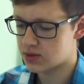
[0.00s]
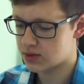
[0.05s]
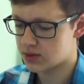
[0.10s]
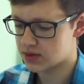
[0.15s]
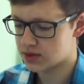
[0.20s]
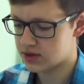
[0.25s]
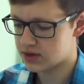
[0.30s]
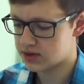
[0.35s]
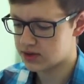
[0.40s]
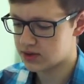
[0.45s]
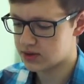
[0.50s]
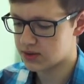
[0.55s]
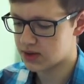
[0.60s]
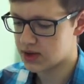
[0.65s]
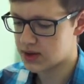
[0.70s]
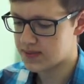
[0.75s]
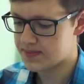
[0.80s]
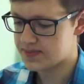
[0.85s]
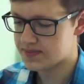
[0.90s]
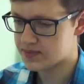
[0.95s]
we're gonna do,
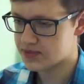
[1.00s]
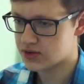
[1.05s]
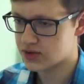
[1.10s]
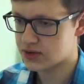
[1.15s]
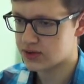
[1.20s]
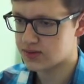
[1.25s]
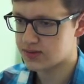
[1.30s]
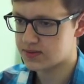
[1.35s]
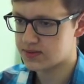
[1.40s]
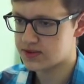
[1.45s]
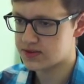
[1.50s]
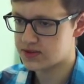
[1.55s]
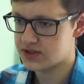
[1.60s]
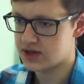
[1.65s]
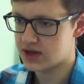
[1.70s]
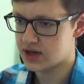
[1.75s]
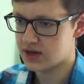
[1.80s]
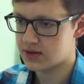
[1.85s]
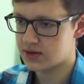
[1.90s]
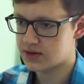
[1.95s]
okay? So
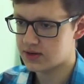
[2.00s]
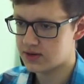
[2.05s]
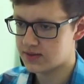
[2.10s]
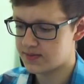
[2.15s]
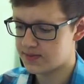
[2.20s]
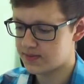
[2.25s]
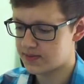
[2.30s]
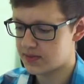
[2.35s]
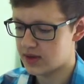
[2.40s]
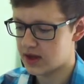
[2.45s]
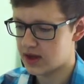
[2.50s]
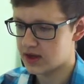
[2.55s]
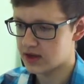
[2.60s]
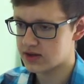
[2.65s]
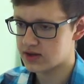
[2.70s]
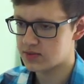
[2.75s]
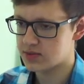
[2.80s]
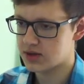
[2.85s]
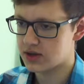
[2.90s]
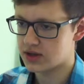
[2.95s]
cout
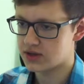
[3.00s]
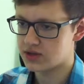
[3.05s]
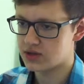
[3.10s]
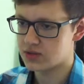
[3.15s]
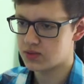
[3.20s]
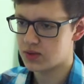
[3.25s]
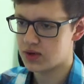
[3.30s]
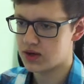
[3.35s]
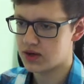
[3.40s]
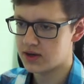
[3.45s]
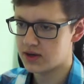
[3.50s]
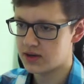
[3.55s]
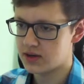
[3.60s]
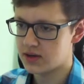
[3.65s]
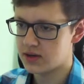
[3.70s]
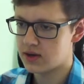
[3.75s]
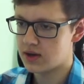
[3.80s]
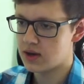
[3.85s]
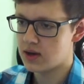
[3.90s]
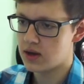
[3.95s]
x plus y.
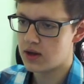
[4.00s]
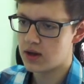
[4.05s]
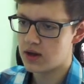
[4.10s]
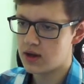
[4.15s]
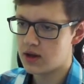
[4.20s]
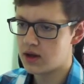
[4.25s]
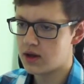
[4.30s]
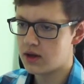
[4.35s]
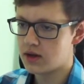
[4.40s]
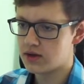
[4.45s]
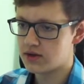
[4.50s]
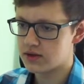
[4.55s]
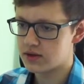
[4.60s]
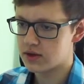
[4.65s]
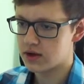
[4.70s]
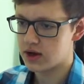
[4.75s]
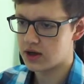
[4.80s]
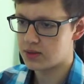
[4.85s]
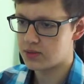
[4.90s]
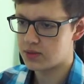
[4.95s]
Let's
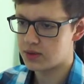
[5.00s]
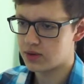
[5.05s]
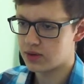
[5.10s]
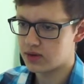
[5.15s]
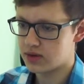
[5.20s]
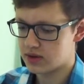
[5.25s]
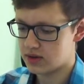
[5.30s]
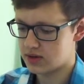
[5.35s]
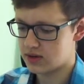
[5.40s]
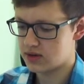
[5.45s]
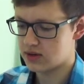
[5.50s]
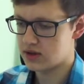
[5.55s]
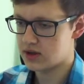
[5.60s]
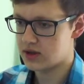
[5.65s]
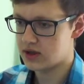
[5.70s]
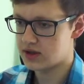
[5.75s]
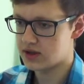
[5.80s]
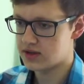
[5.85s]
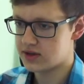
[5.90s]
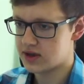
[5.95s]
go ahead and put
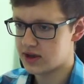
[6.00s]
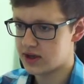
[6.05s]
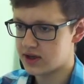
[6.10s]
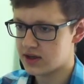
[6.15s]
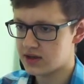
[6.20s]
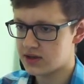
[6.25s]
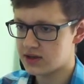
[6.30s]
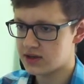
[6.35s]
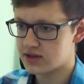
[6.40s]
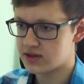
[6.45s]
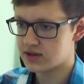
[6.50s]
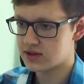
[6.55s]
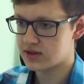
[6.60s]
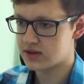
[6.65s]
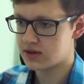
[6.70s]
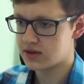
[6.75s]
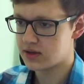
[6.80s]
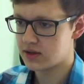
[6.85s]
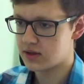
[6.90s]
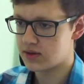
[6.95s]
int x,
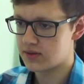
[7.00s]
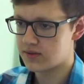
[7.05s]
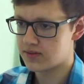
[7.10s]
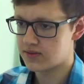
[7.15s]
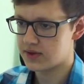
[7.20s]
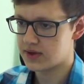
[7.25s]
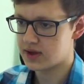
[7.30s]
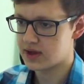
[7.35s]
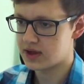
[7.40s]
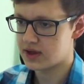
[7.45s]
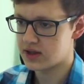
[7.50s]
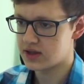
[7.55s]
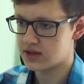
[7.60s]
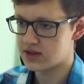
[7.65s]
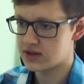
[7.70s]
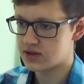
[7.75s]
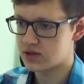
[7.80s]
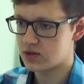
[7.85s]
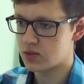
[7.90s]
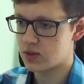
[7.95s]

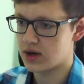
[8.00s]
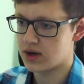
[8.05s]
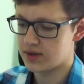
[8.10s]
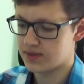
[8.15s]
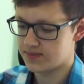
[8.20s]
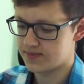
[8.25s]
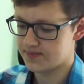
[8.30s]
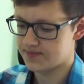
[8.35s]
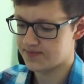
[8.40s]
int y.